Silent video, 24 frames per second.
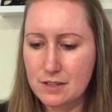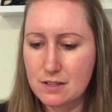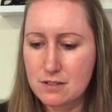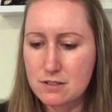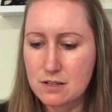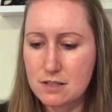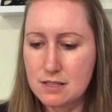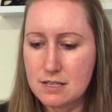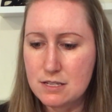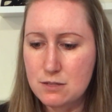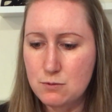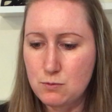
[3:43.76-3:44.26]

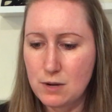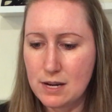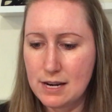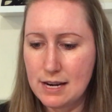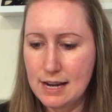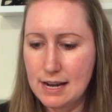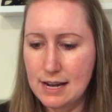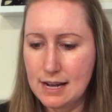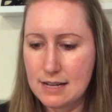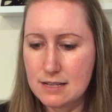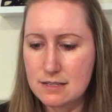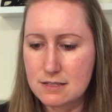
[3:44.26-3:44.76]
So this one
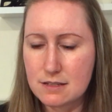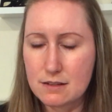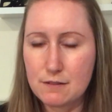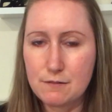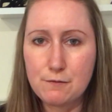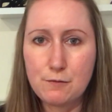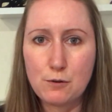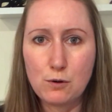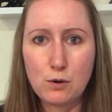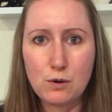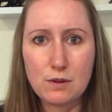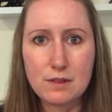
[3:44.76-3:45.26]
has,
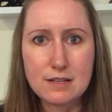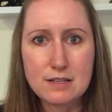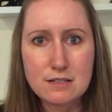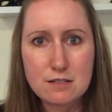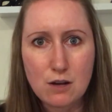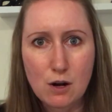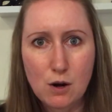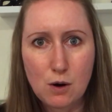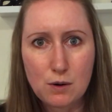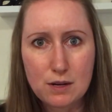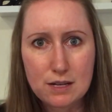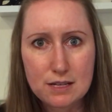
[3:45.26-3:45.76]
for this
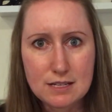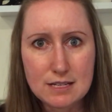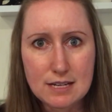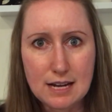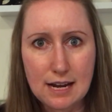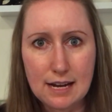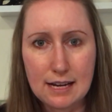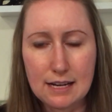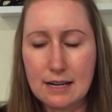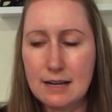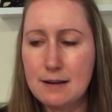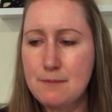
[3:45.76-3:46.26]
whole
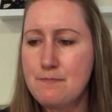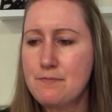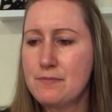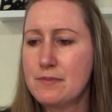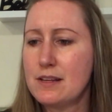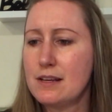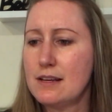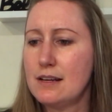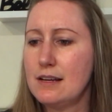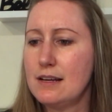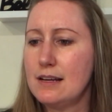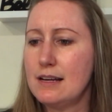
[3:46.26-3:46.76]
container,
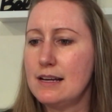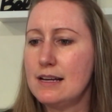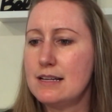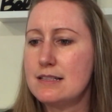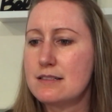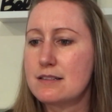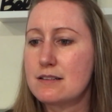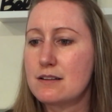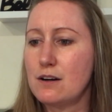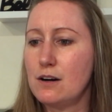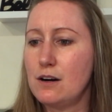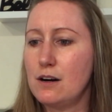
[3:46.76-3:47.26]

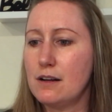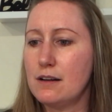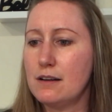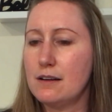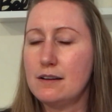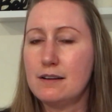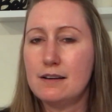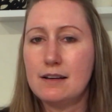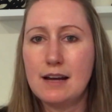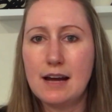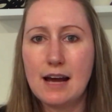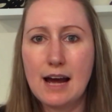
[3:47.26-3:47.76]
it's got
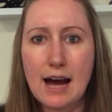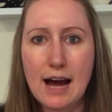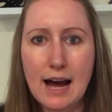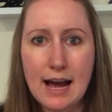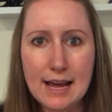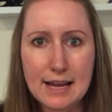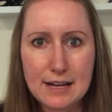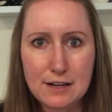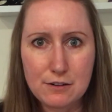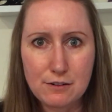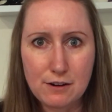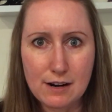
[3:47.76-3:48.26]

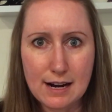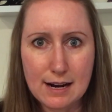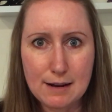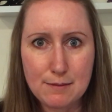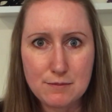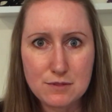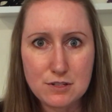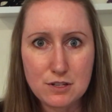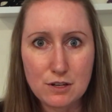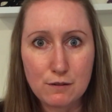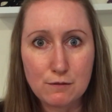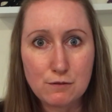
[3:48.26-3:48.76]
8
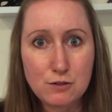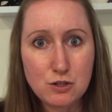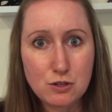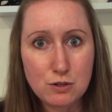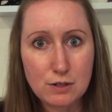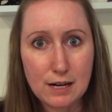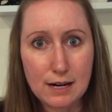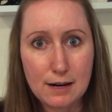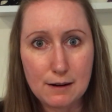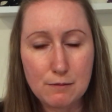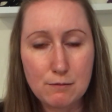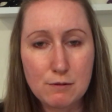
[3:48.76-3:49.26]
grams of
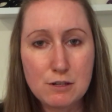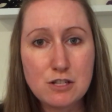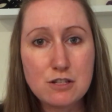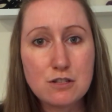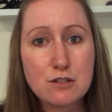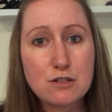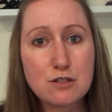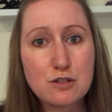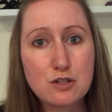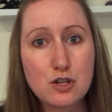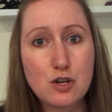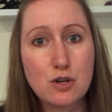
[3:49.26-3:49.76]
sugar, which
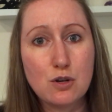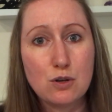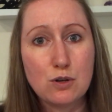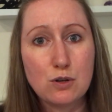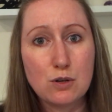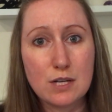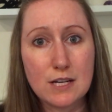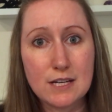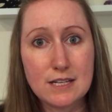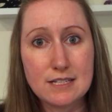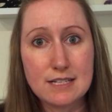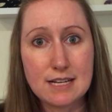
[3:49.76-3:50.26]
is
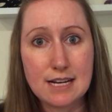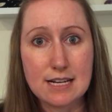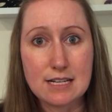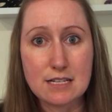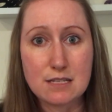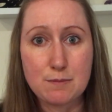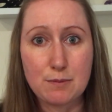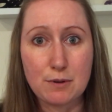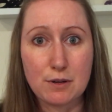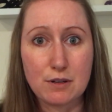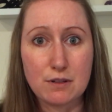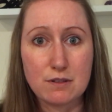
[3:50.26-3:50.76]
2
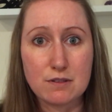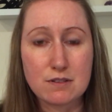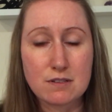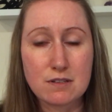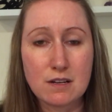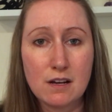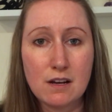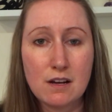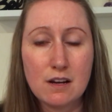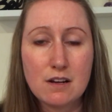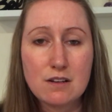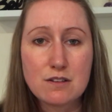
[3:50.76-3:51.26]
teaspoons.
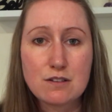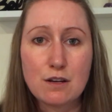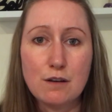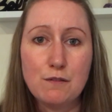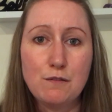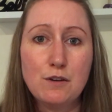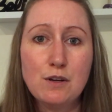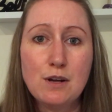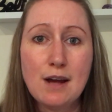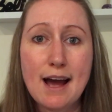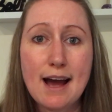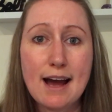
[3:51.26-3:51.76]
So
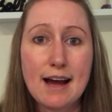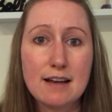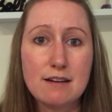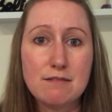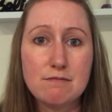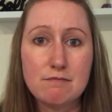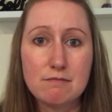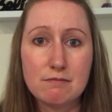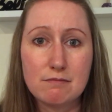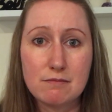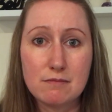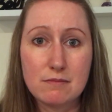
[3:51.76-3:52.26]
if you
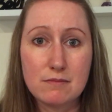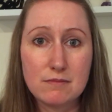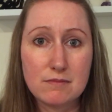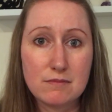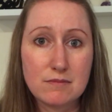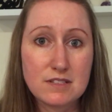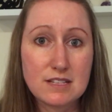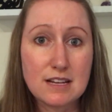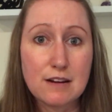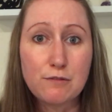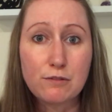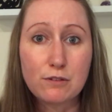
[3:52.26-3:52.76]
had
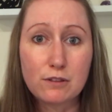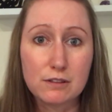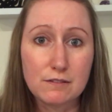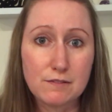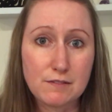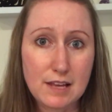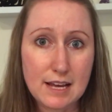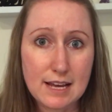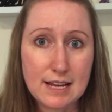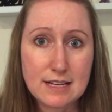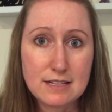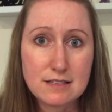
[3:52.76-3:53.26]
several
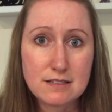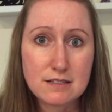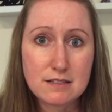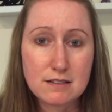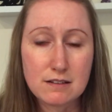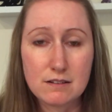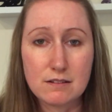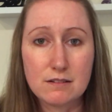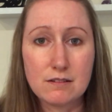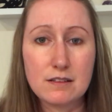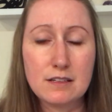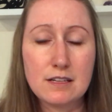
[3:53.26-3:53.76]
of these,
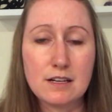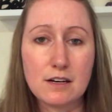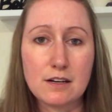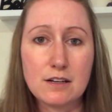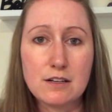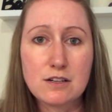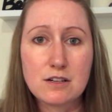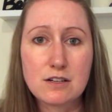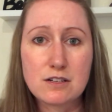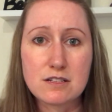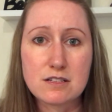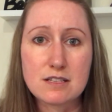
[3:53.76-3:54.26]

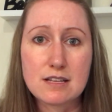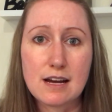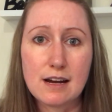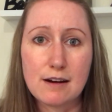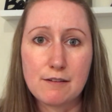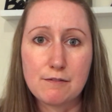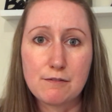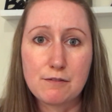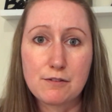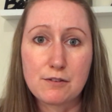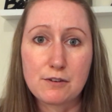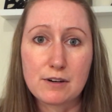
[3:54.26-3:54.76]
you could just
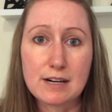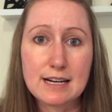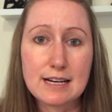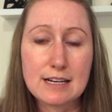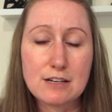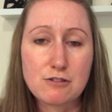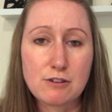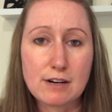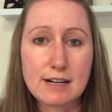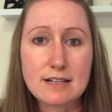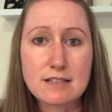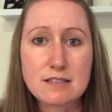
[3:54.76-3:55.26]
have 3
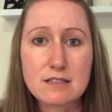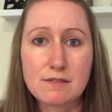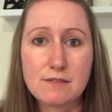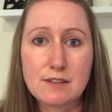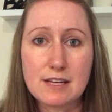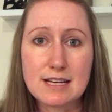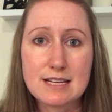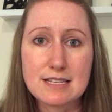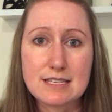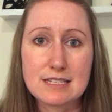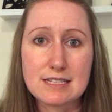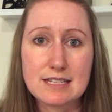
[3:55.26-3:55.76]
drinks of
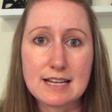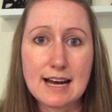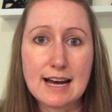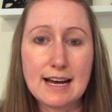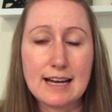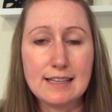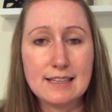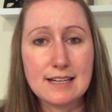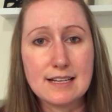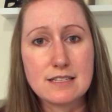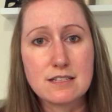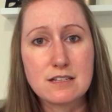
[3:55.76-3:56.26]
these a
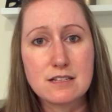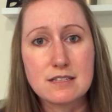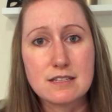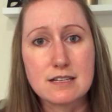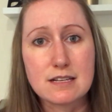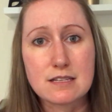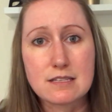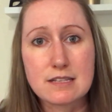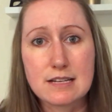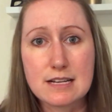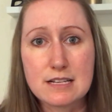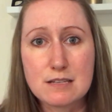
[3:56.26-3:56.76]
day, and that's your
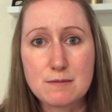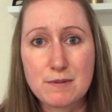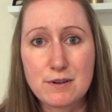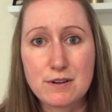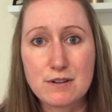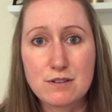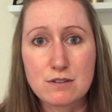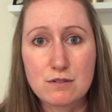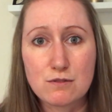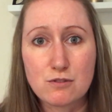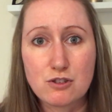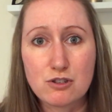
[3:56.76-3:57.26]
6
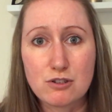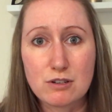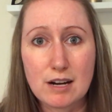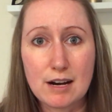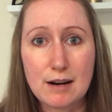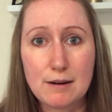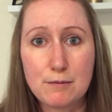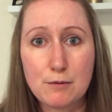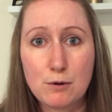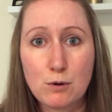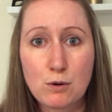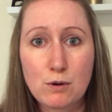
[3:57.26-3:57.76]
teaspoons of sugar
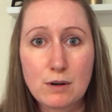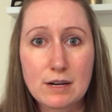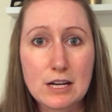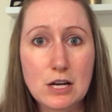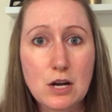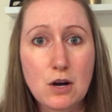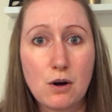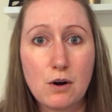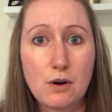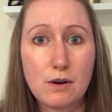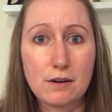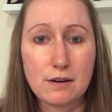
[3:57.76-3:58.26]
already
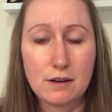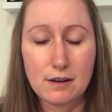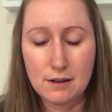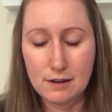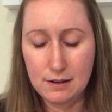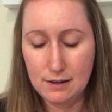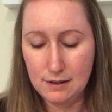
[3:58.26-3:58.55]
gone,